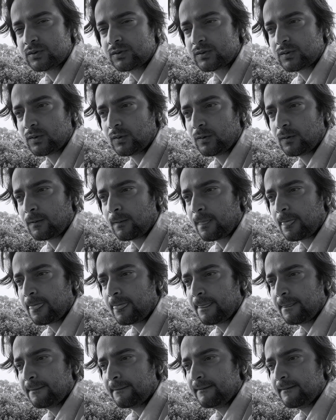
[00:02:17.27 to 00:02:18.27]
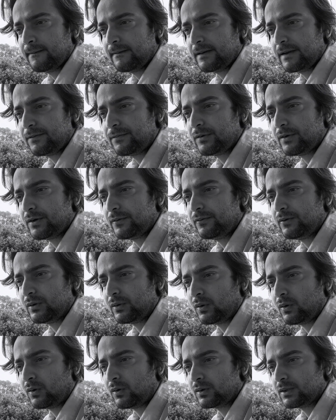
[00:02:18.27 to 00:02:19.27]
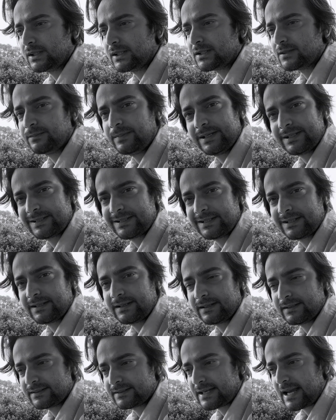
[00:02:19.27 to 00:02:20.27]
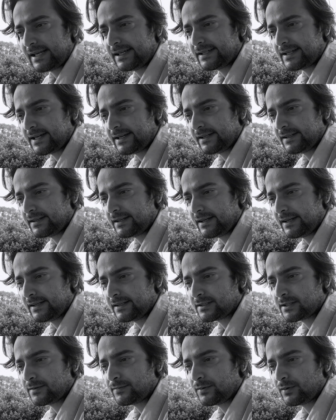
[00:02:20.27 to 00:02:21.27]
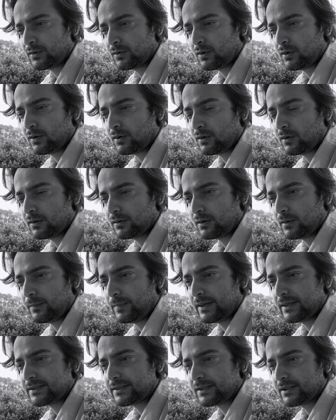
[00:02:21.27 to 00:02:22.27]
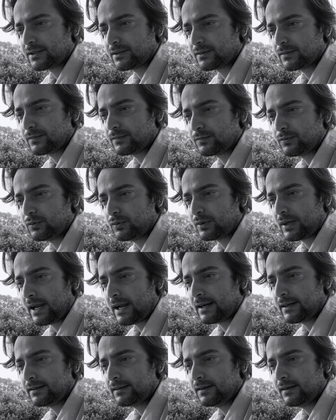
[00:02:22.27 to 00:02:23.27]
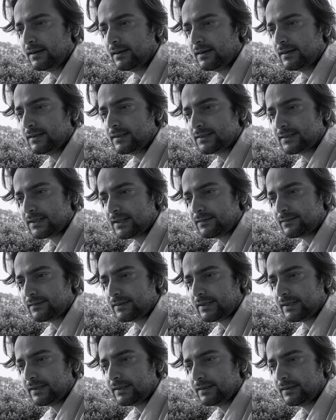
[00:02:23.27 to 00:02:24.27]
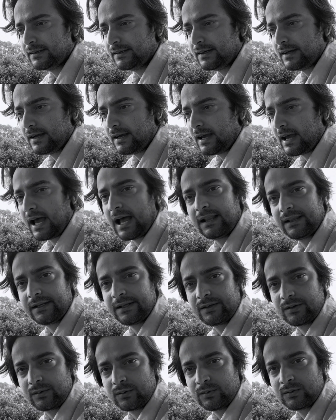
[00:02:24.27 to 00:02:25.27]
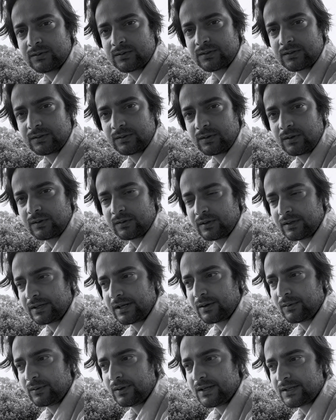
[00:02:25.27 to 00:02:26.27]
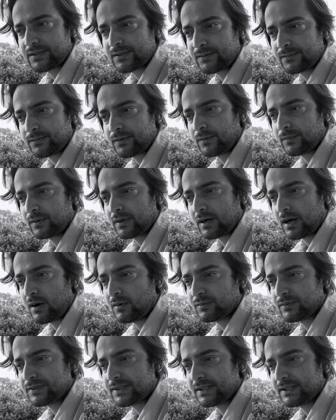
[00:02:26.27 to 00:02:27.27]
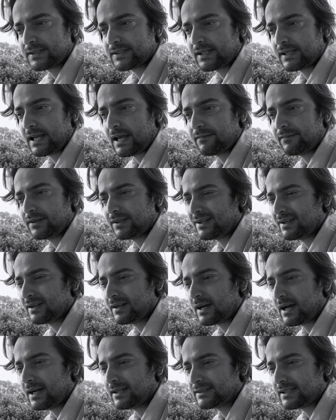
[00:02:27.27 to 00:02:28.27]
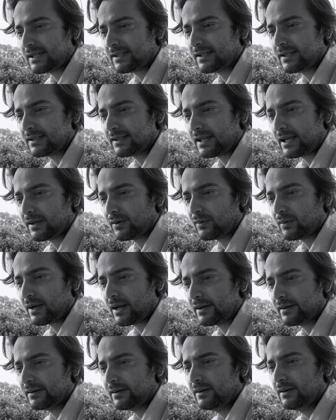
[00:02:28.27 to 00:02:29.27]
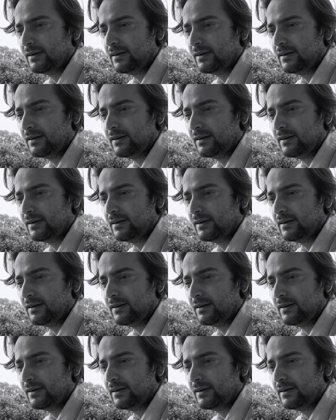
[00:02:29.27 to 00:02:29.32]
So if you know these basic sanitary things, if you know the basic food and safety, healthy rules, you know, the regulation from the councils and everything, guys, I think like you can